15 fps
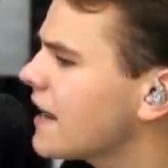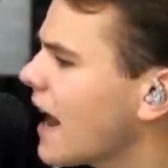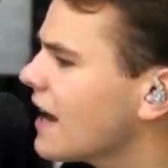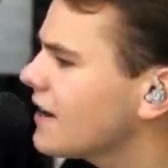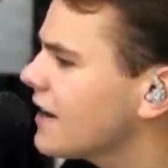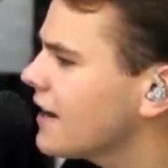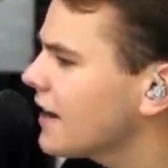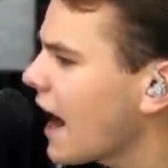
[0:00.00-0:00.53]
late
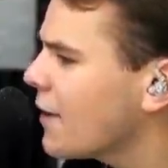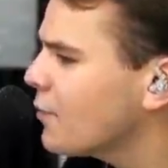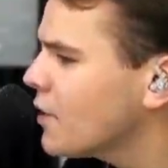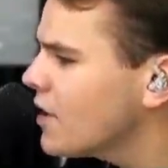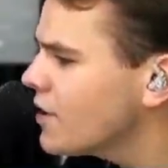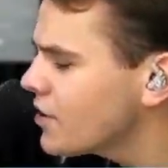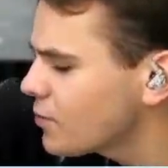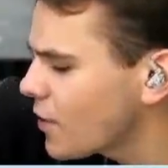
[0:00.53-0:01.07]
landing. I
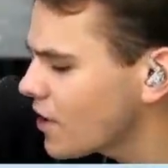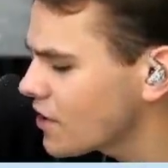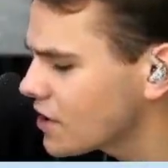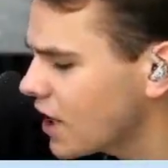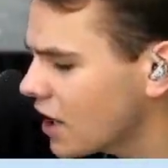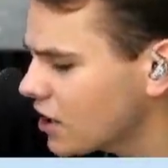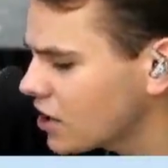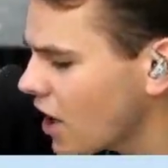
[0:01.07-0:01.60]
really just wanted
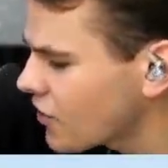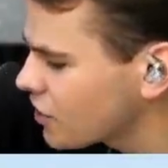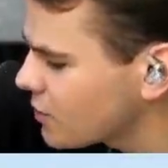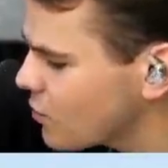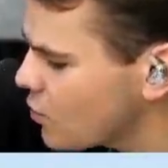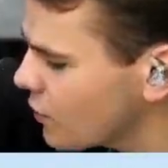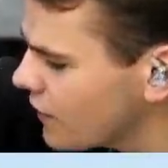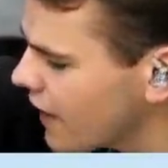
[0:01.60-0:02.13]
to touch down
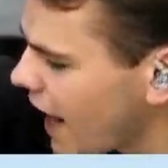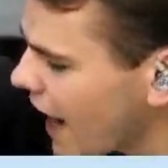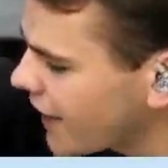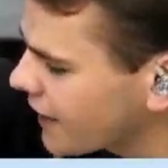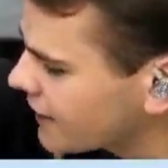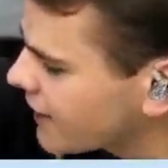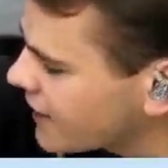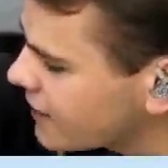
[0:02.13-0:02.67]
smoothly,
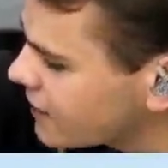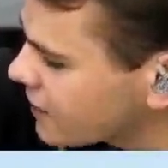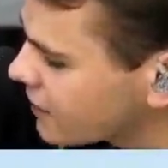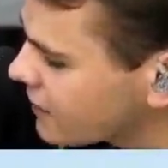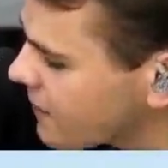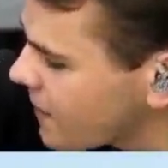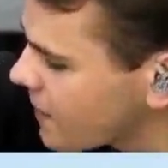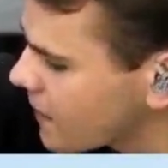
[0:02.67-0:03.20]
and I didn't.